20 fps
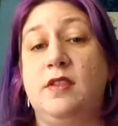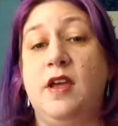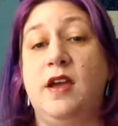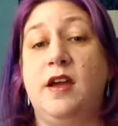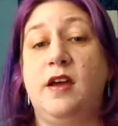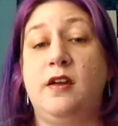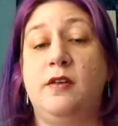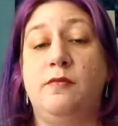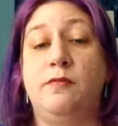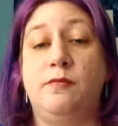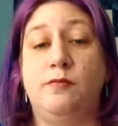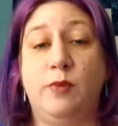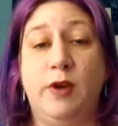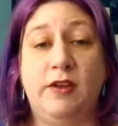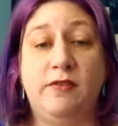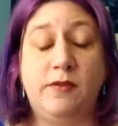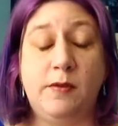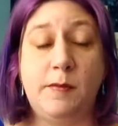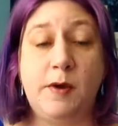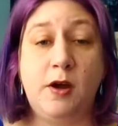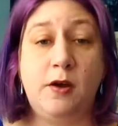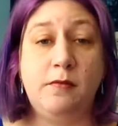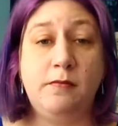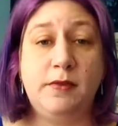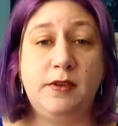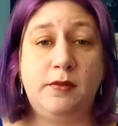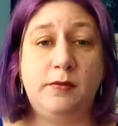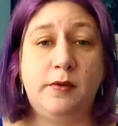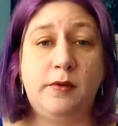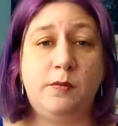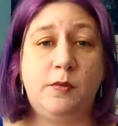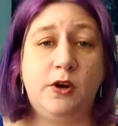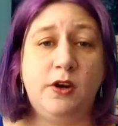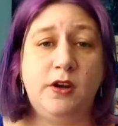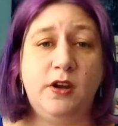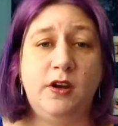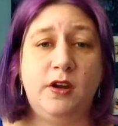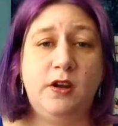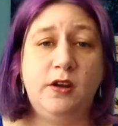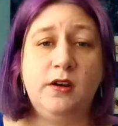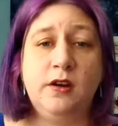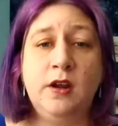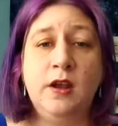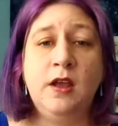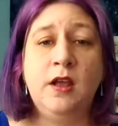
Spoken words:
away from home, this is what I'm working on.